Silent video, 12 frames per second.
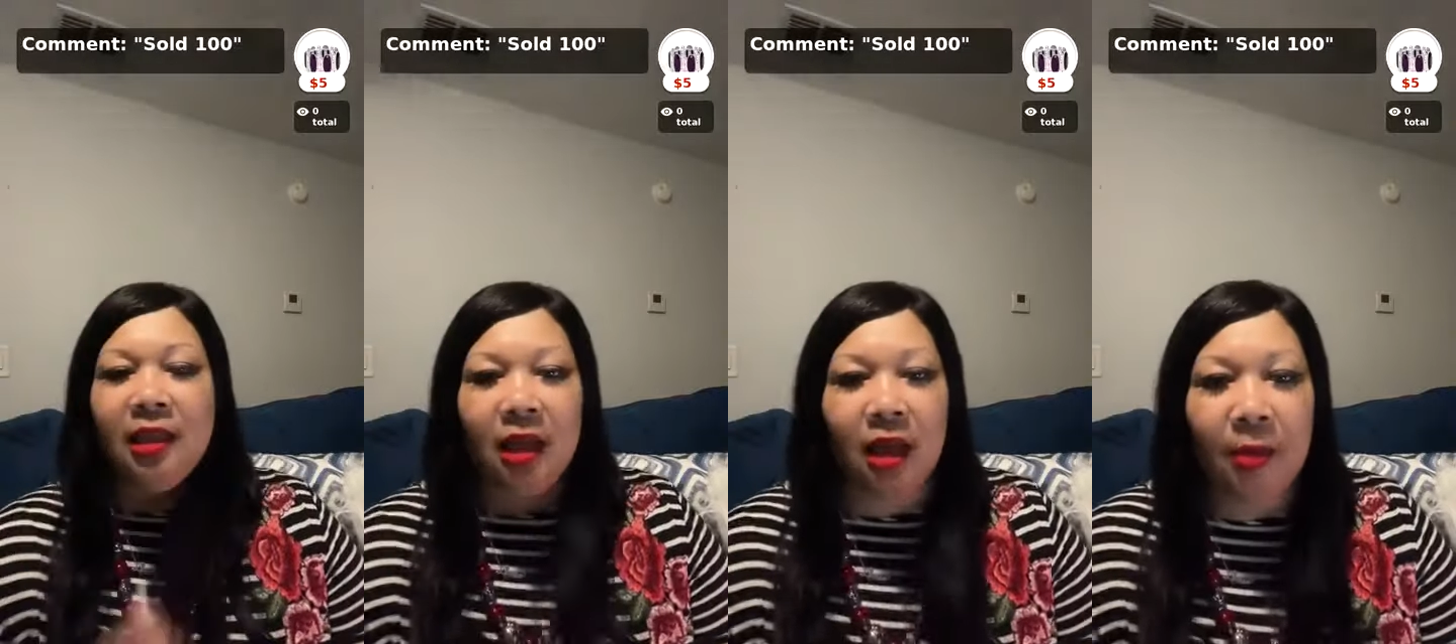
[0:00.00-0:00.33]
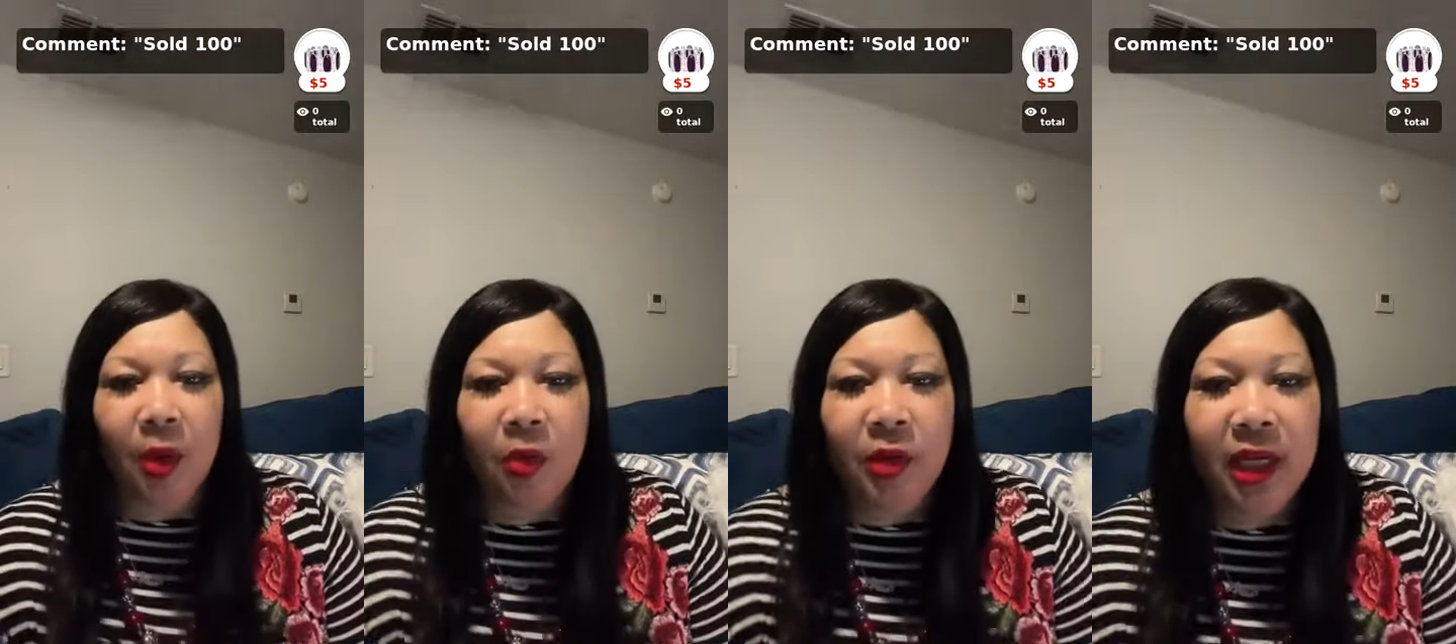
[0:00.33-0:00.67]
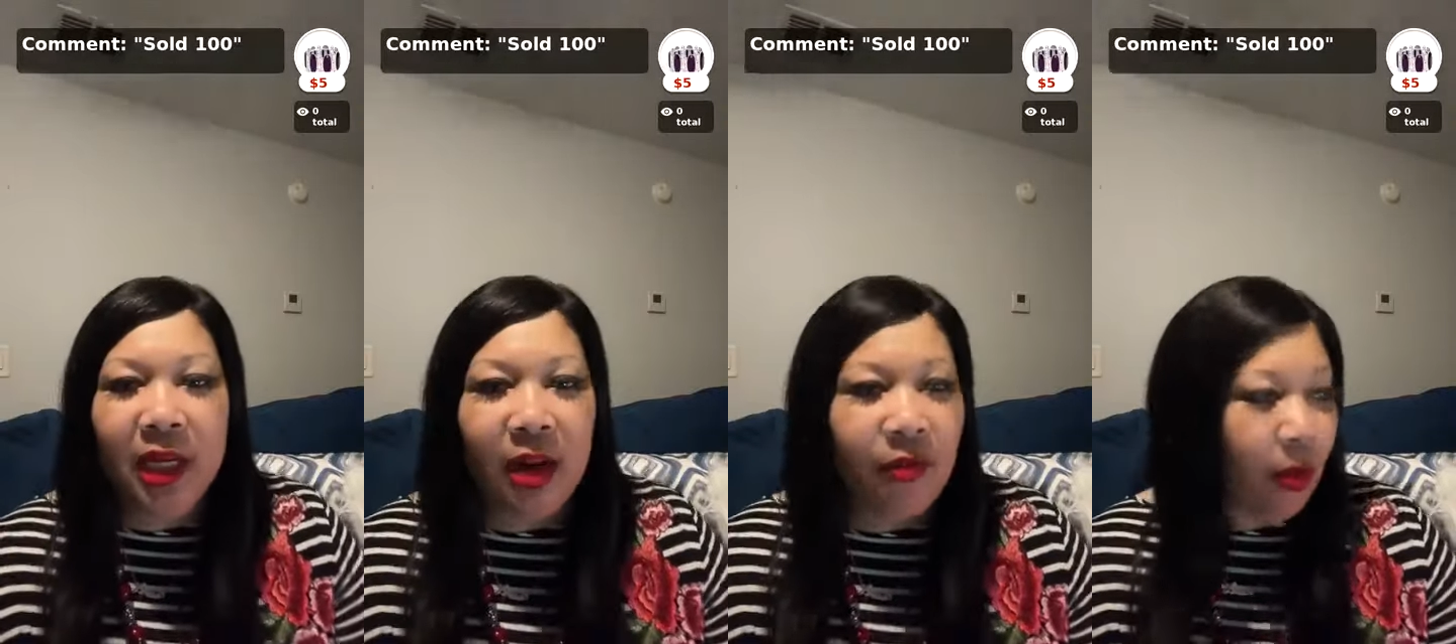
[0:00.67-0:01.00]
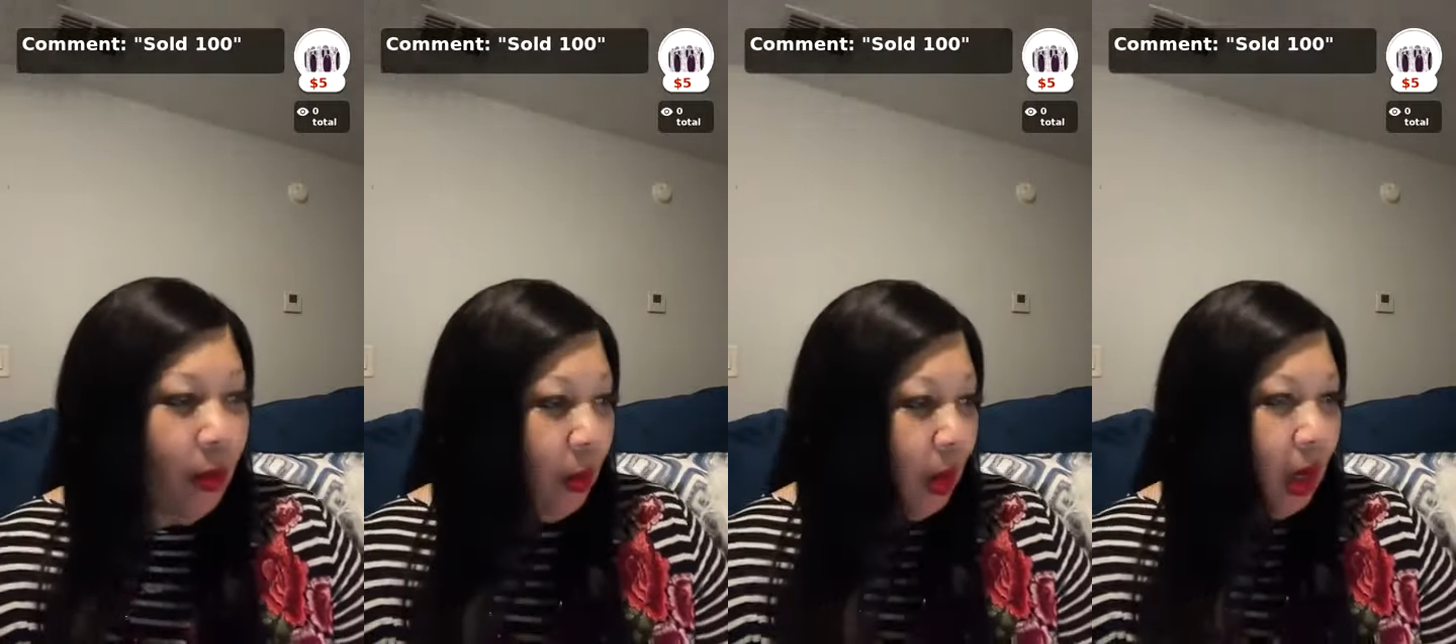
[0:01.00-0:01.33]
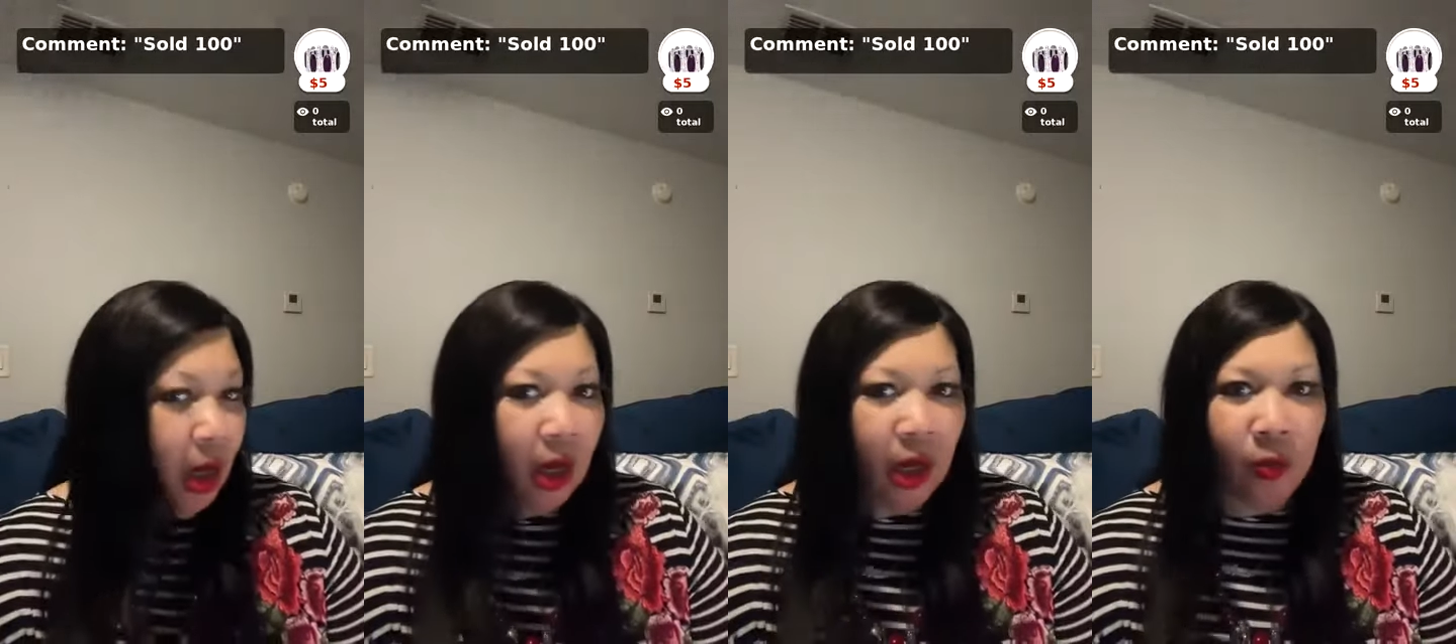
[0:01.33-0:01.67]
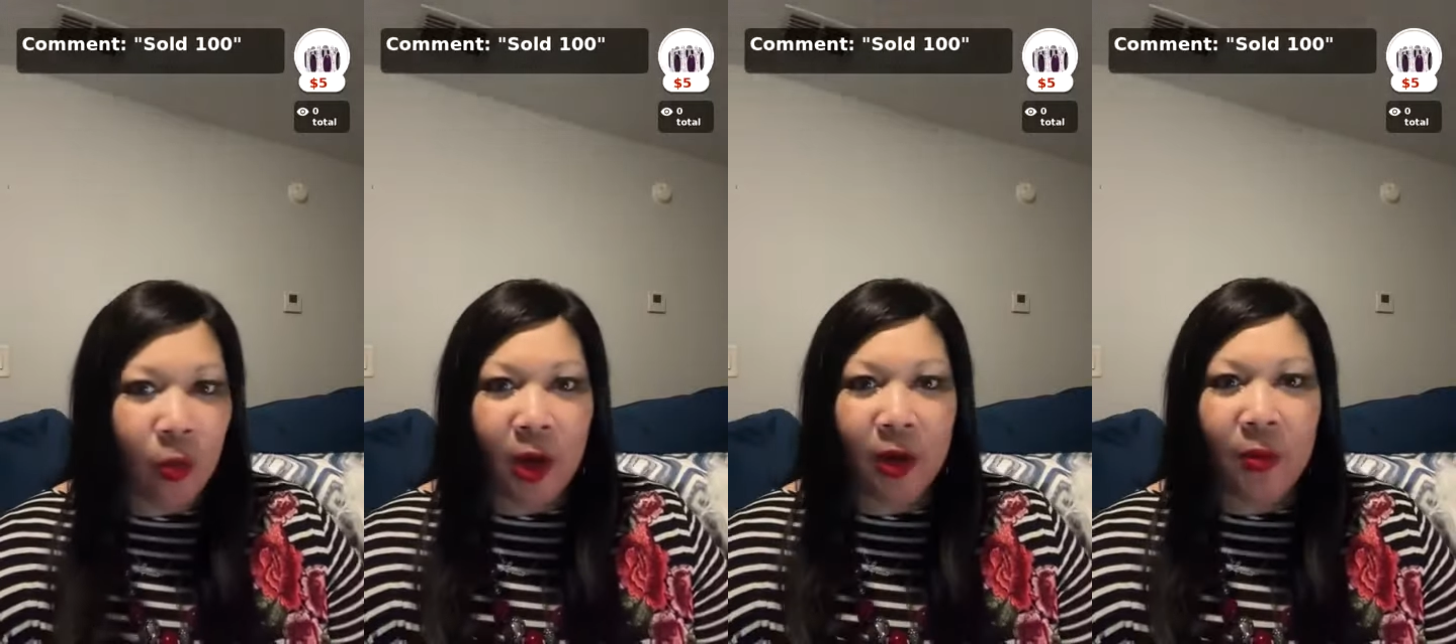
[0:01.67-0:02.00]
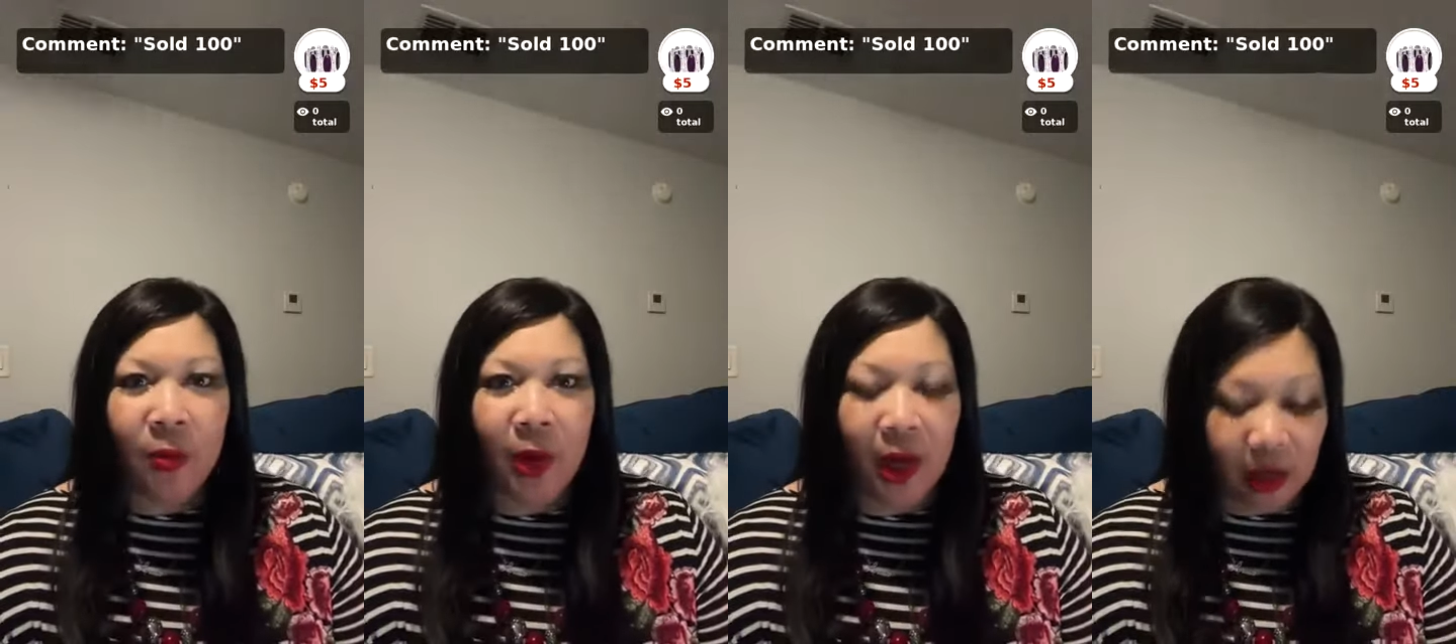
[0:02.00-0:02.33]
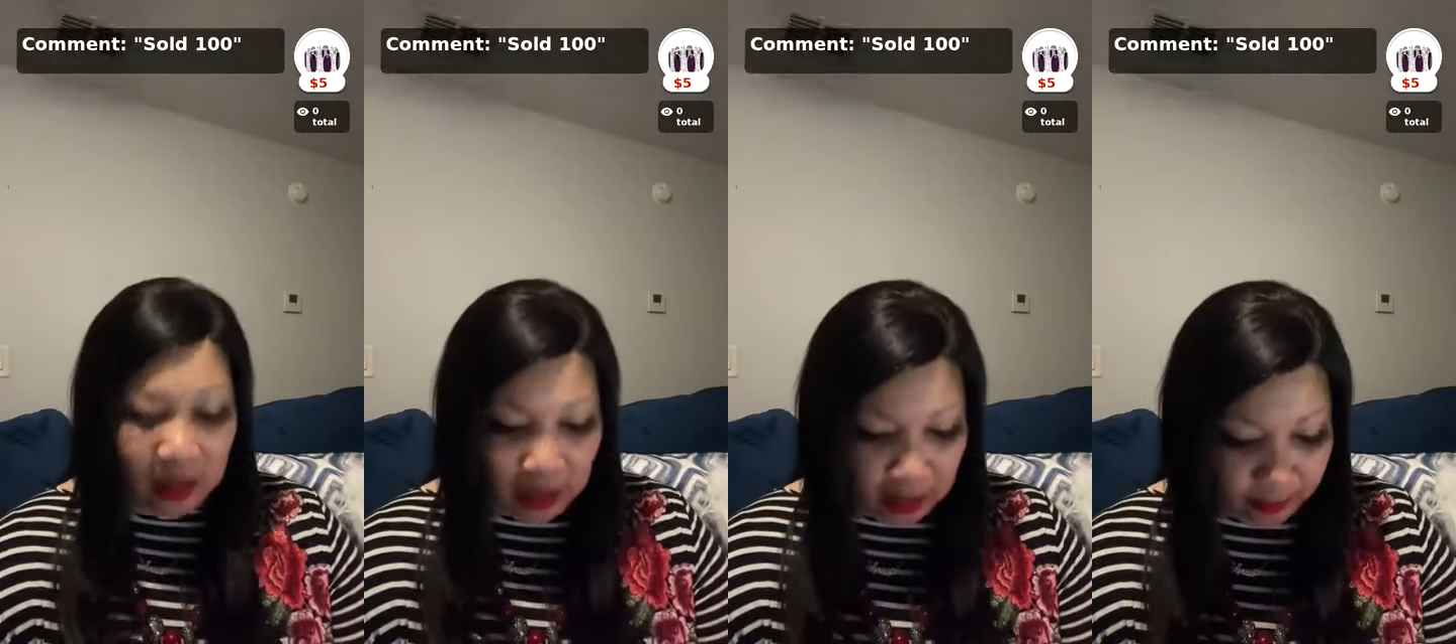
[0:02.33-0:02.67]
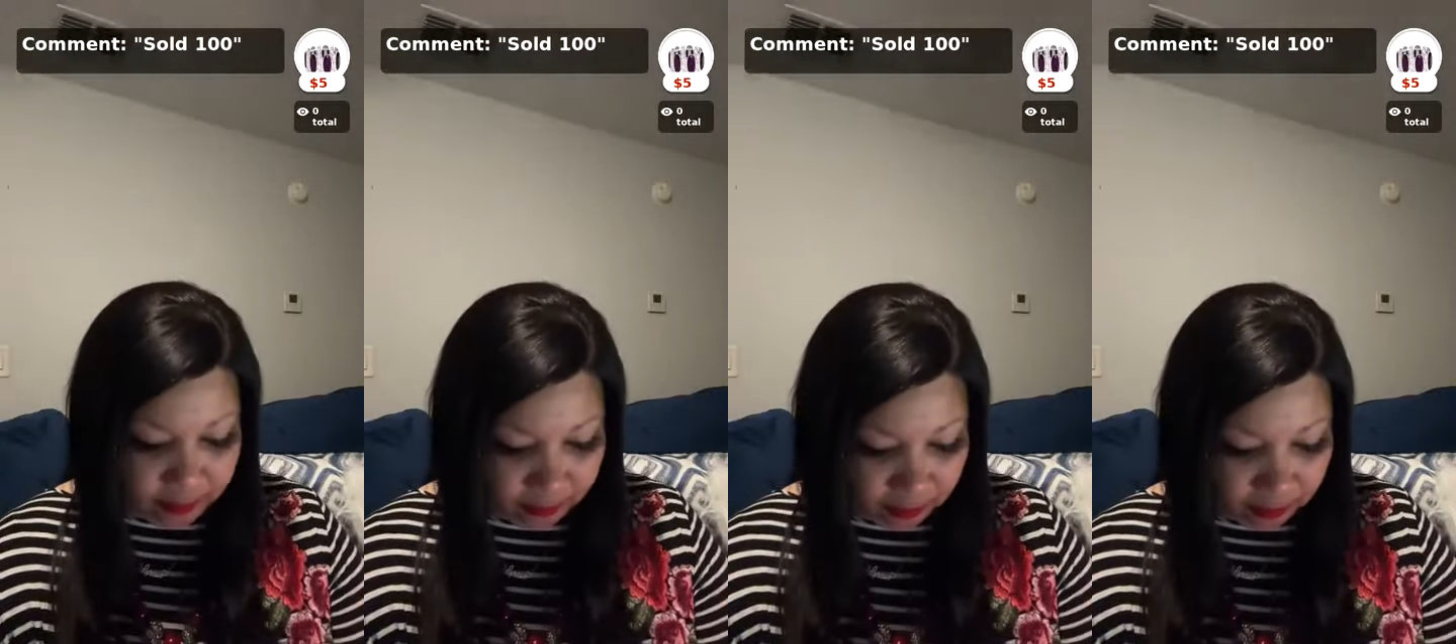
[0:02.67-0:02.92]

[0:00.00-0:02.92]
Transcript: Come on in, everyone. Welcome, welcome.